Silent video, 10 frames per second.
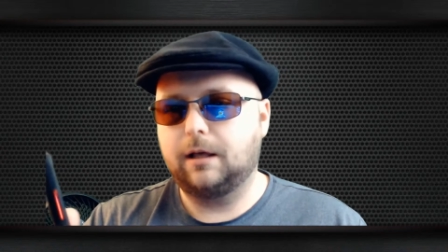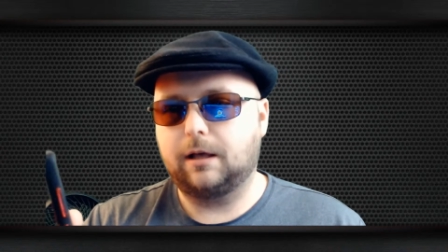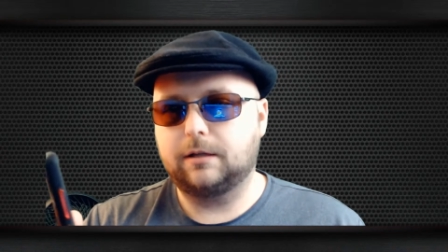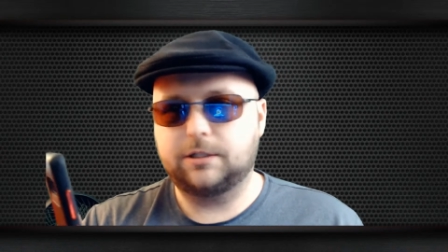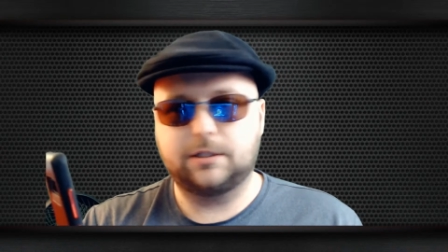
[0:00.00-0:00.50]

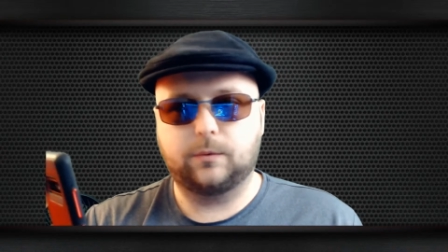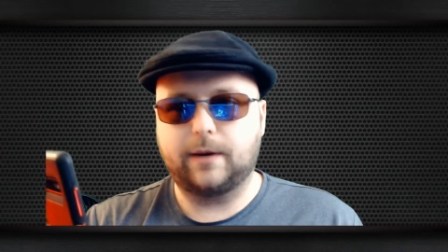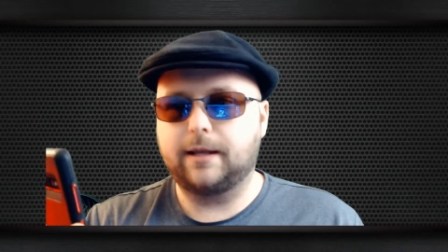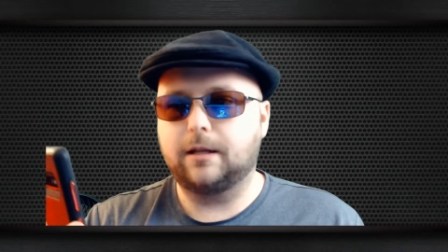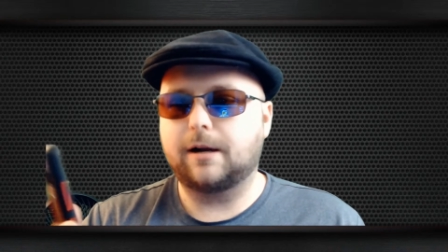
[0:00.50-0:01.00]
just the
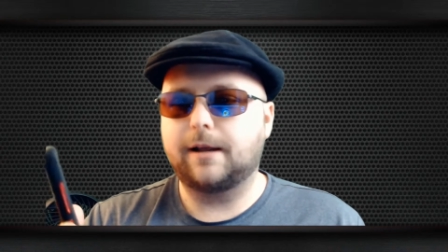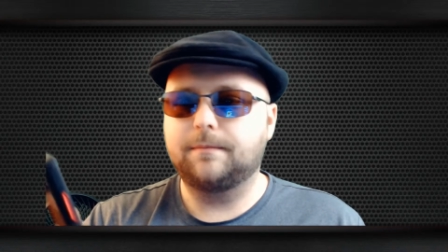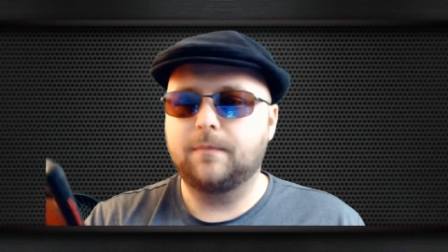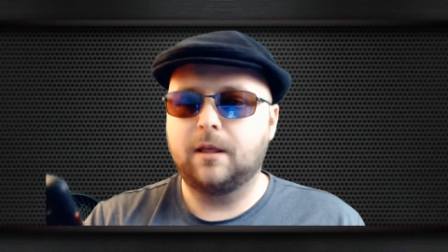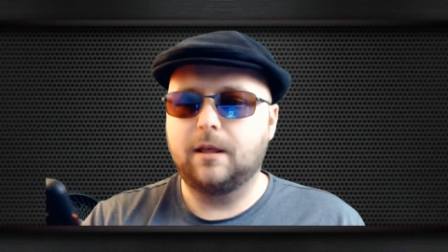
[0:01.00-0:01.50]
regular 8.
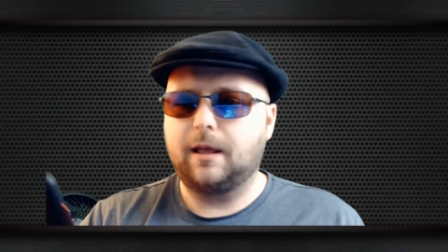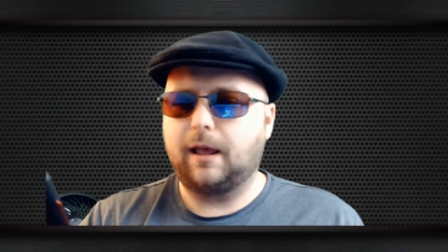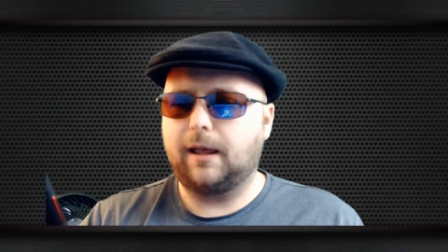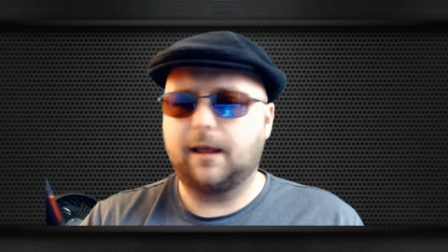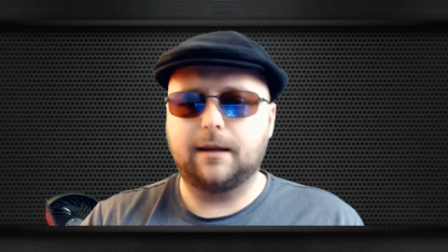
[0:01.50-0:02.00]

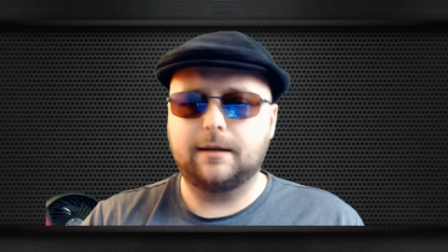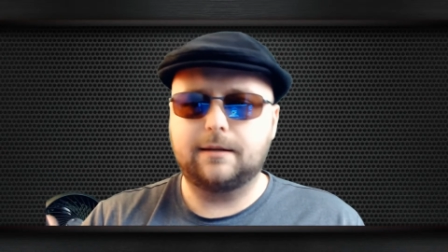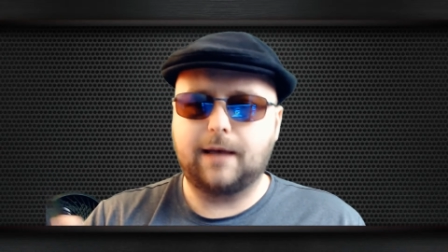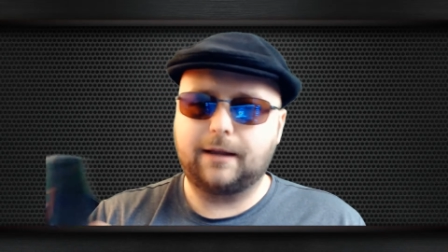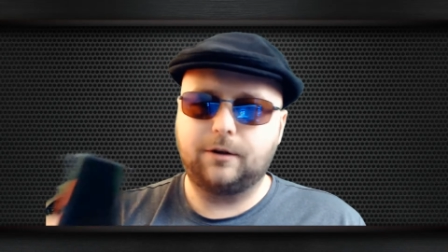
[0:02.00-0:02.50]

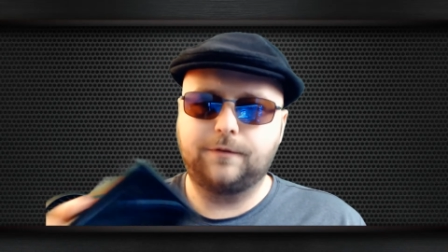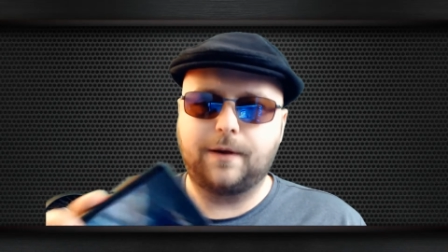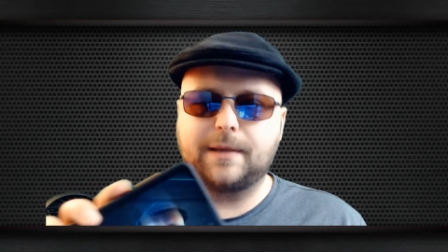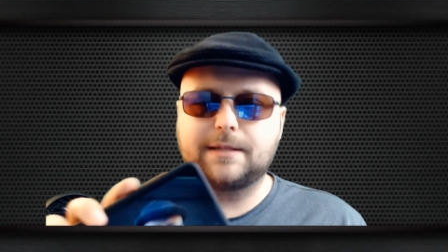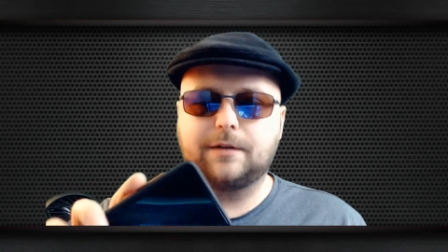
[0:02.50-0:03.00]
And I do
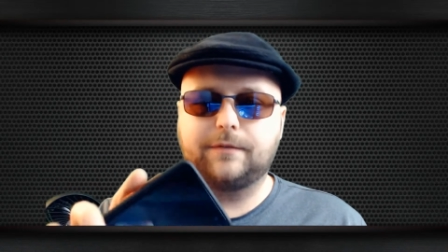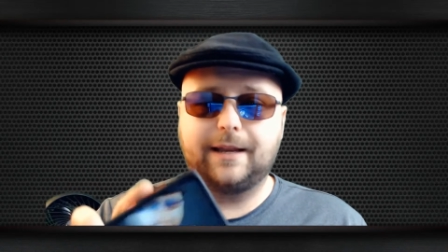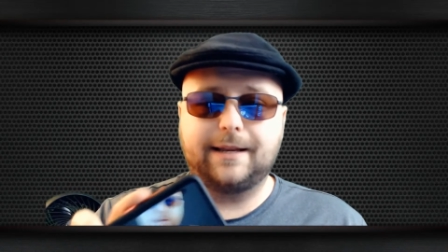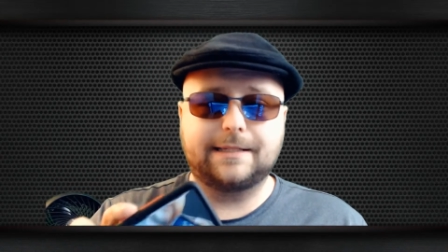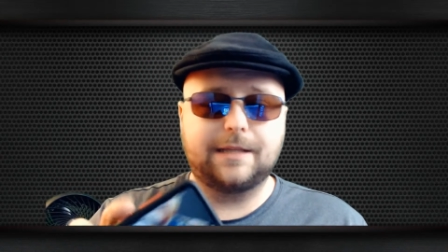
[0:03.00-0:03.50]
find myself
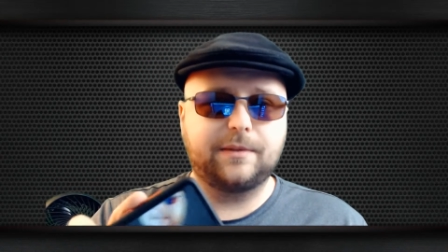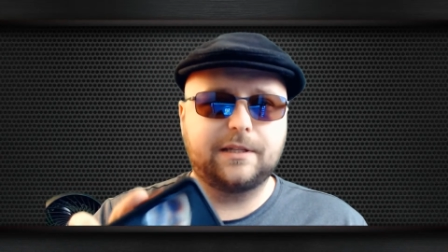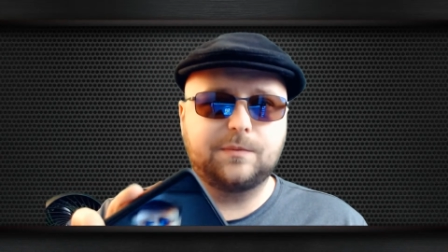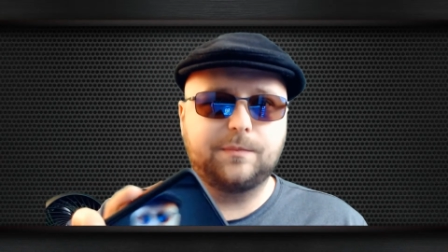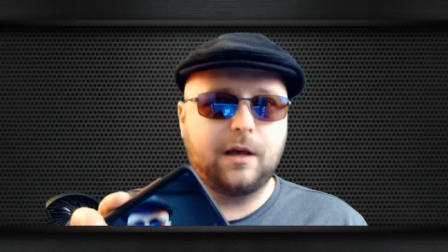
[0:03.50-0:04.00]
hitting some of
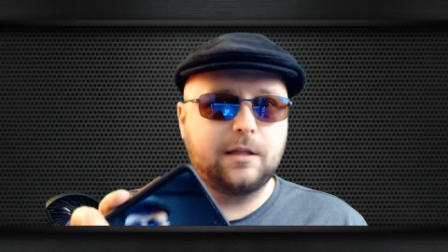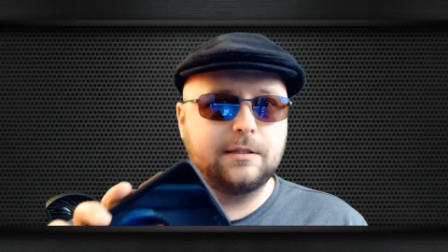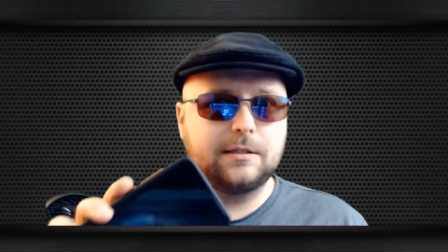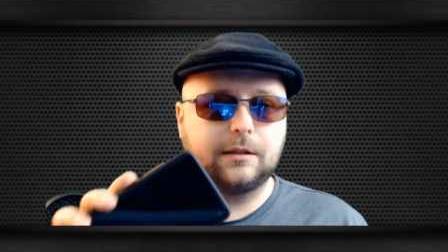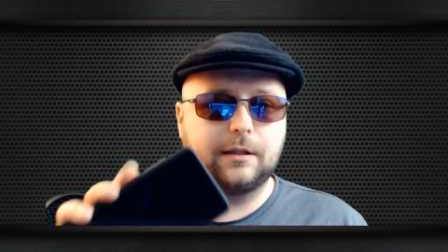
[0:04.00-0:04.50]
these
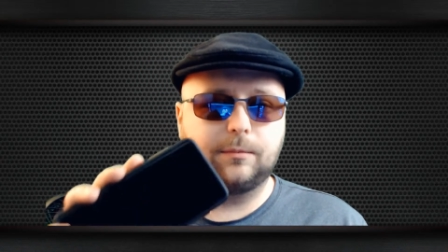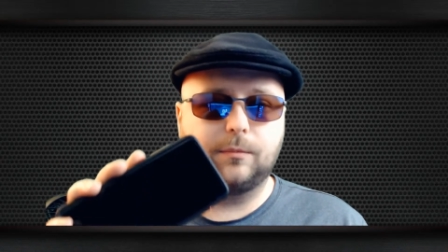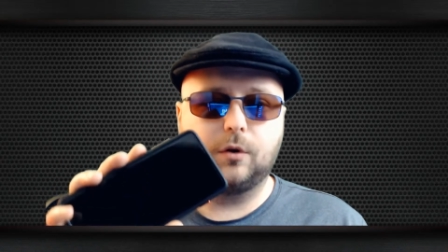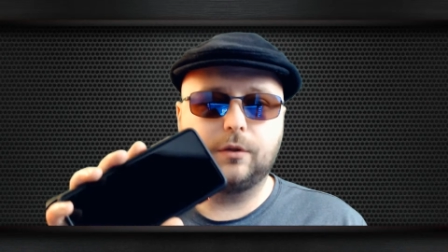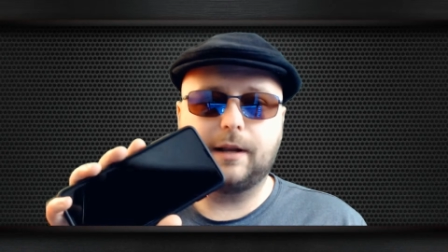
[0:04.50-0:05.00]
buttons a little
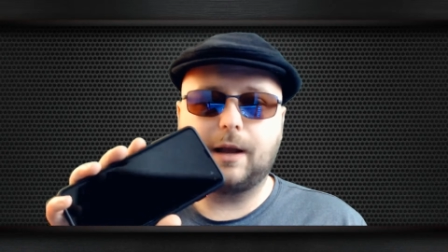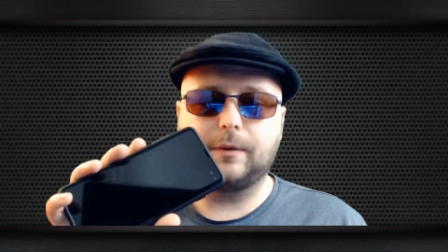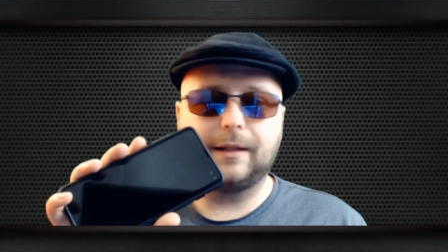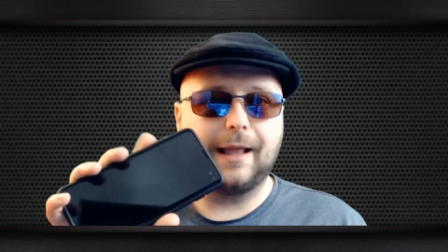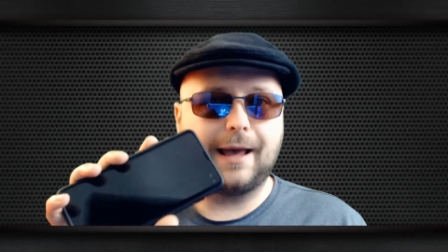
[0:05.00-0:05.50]
more than I
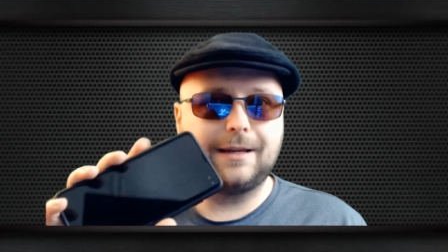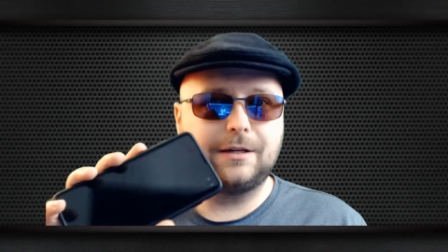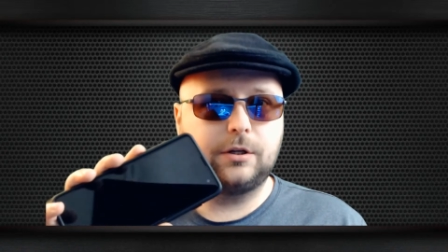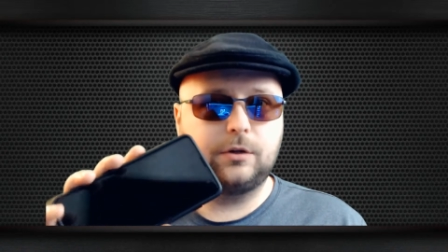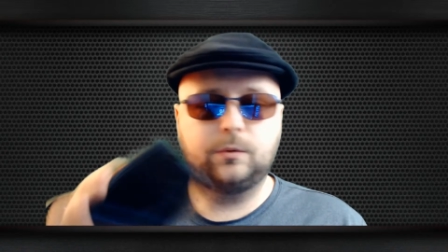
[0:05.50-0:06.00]
would like
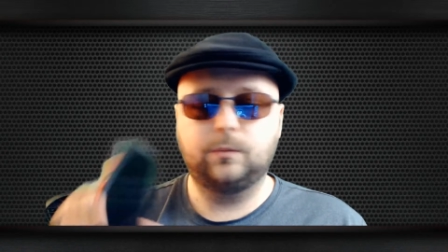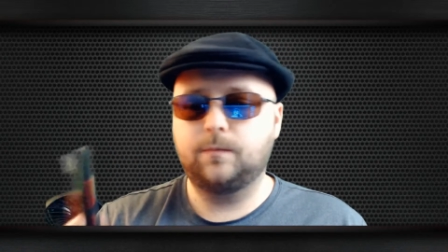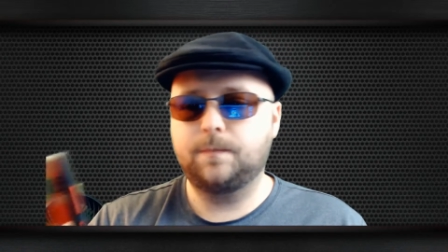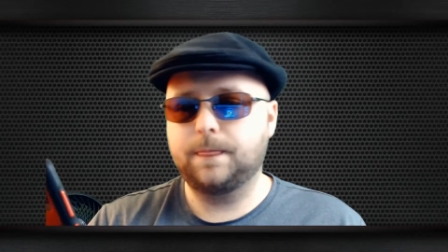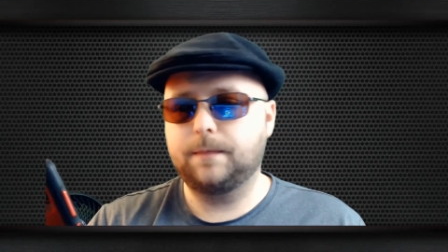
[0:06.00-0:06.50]
to,
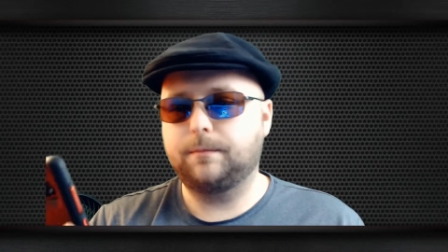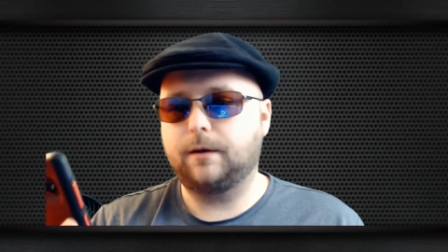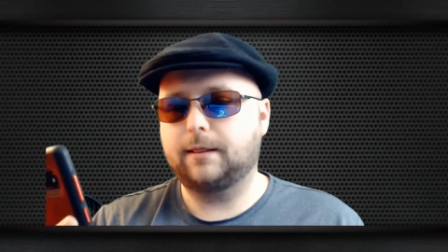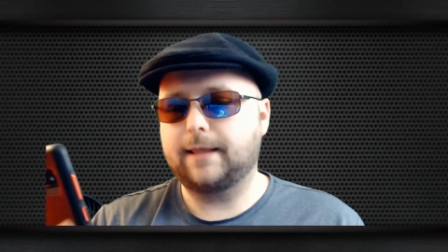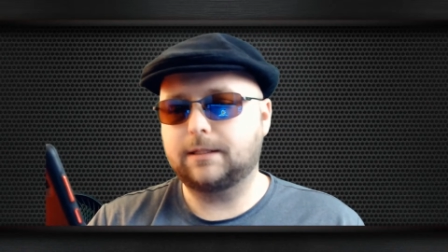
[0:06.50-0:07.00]

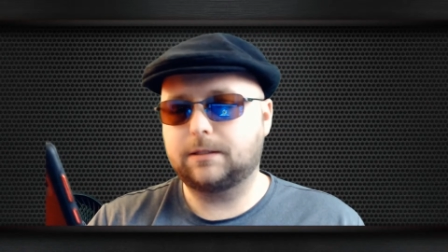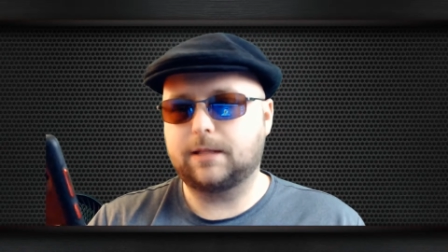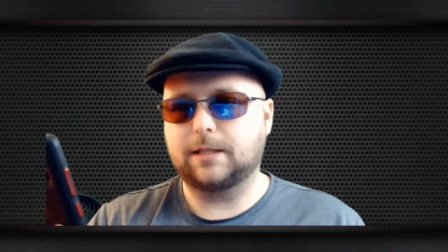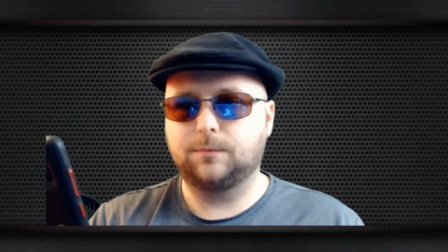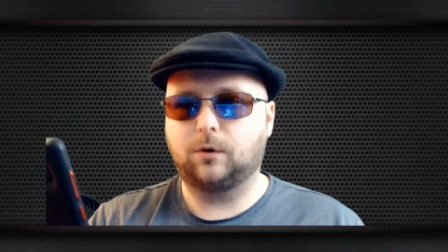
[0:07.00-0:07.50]
but
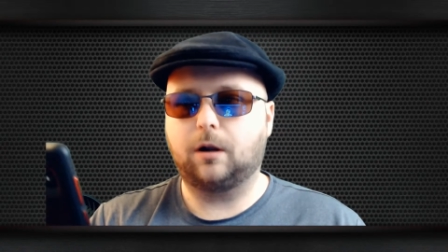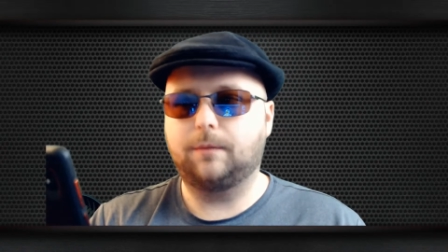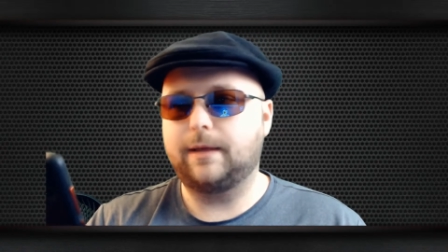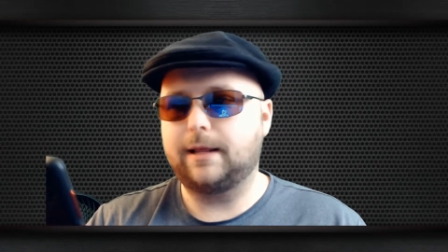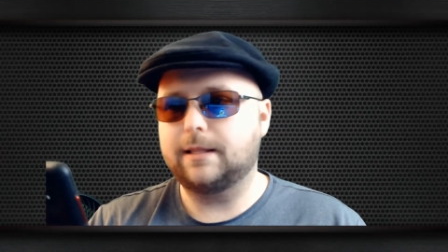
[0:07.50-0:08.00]
that's more on me.